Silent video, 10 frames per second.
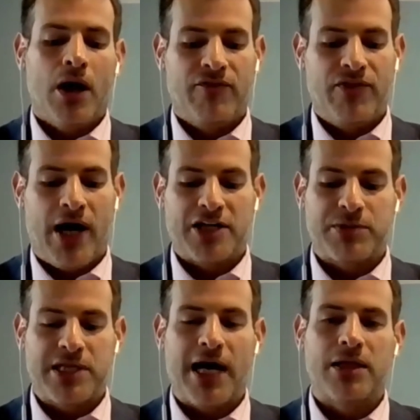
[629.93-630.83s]
the
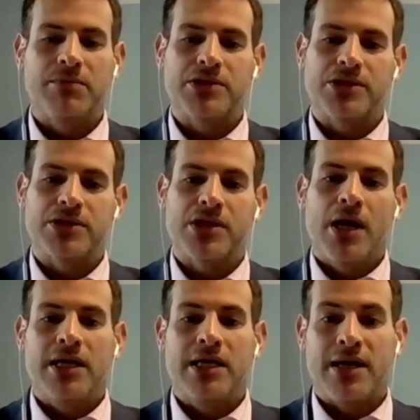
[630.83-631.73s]
hospitality business.
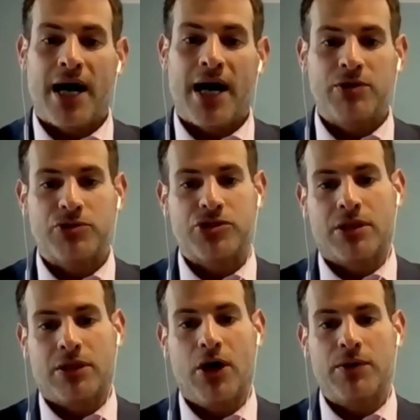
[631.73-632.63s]
Economy, which is
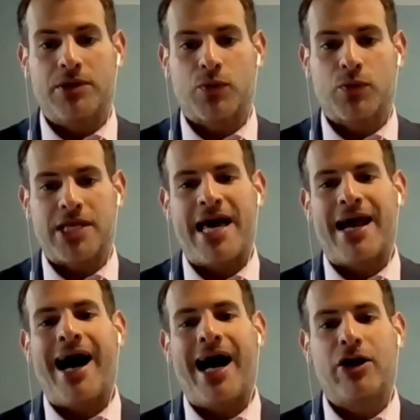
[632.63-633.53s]
the lowest, had a
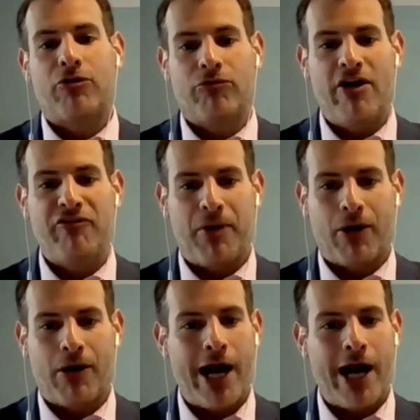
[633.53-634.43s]
higher
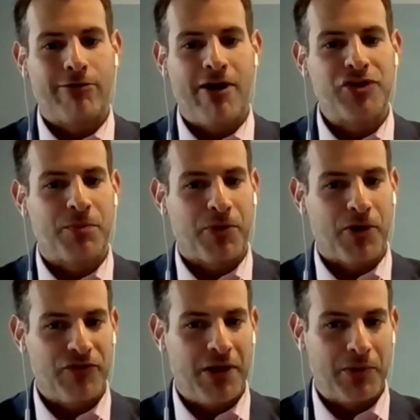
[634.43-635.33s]
RevPAR, higher revenue per
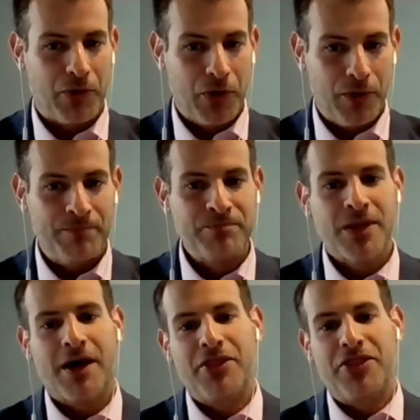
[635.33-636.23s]
available room
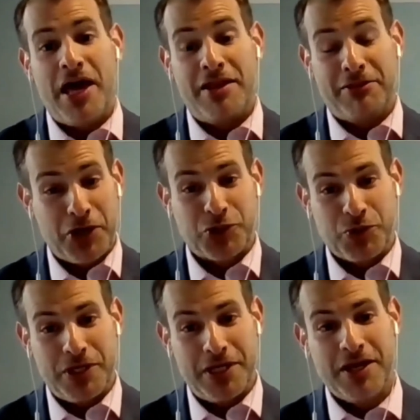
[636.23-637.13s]
than
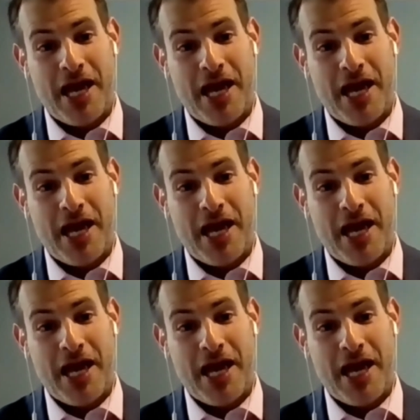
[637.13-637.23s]
luxury.